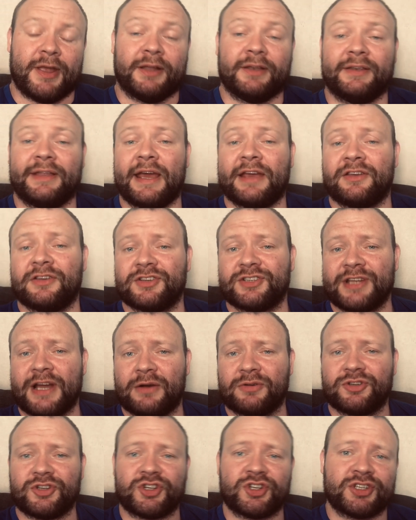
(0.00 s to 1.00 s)
Decca's
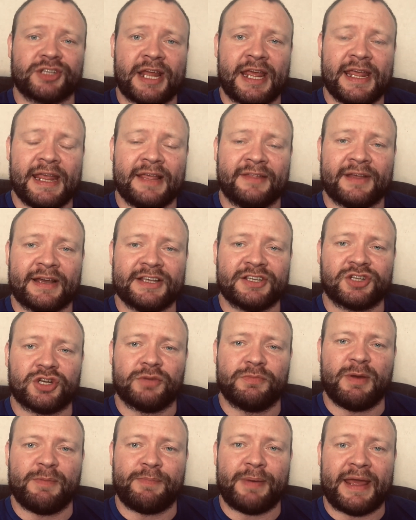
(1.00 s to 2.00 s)
now just stated that he's going
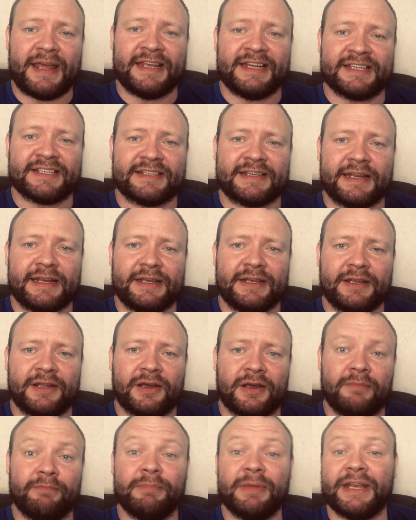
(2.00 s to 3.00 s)
to be based in
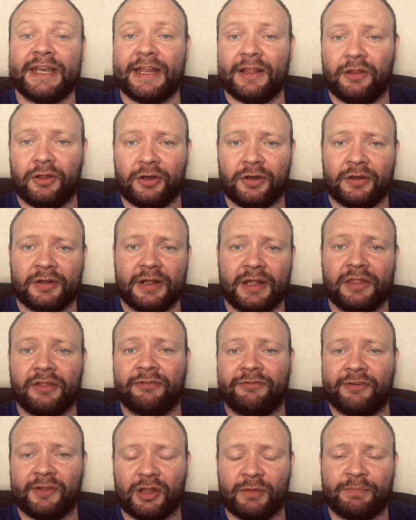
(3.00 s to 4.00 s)
Manila in the
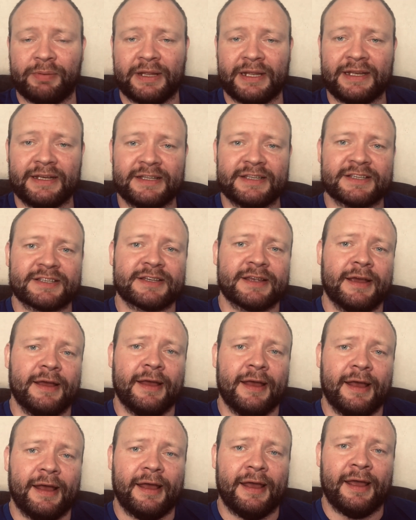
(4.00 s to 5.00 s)
Philippines.
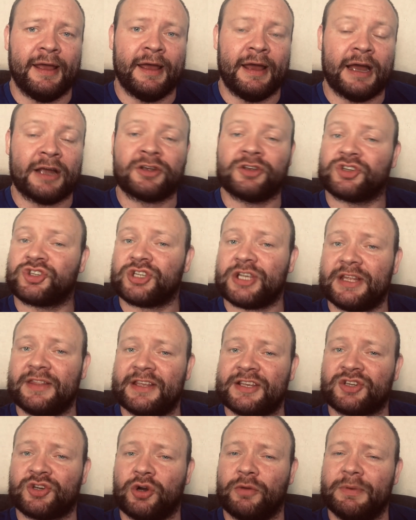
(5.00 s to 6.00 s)
I could see
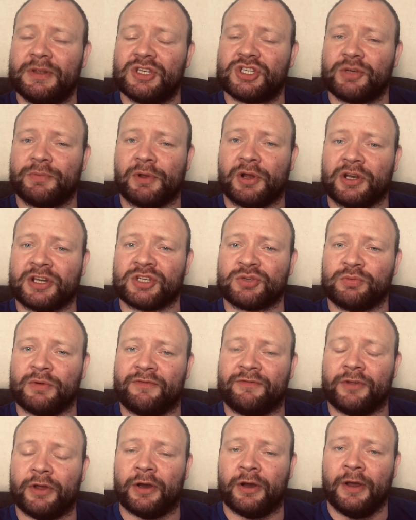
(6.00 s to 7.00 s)
this coming, to be honest
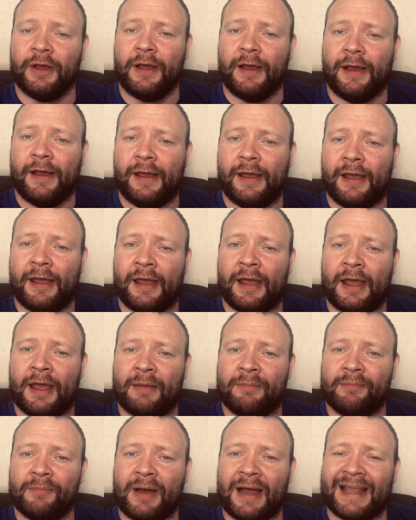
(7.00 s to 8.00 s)
with you.
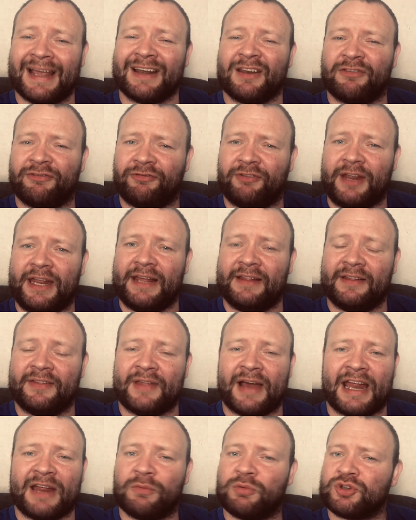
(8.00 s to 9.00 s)
I had a feeling
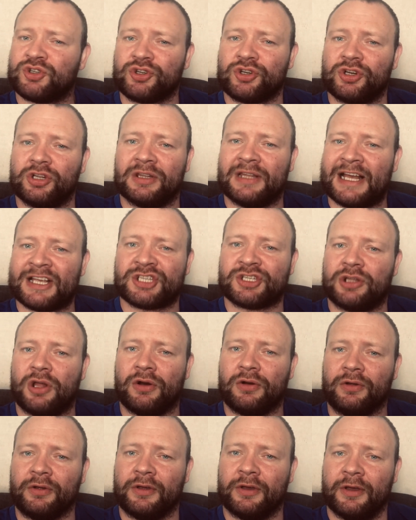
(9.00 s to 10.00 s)
that he wasn't going to last
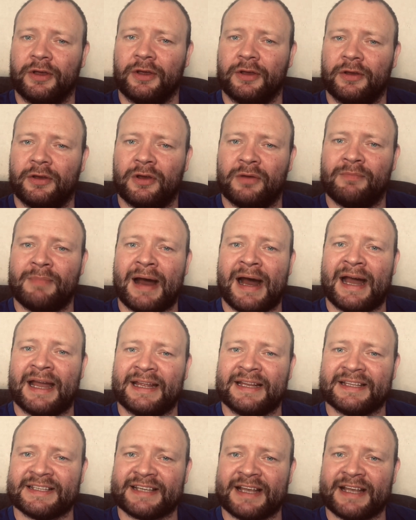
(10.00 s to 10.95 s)
long at Martin's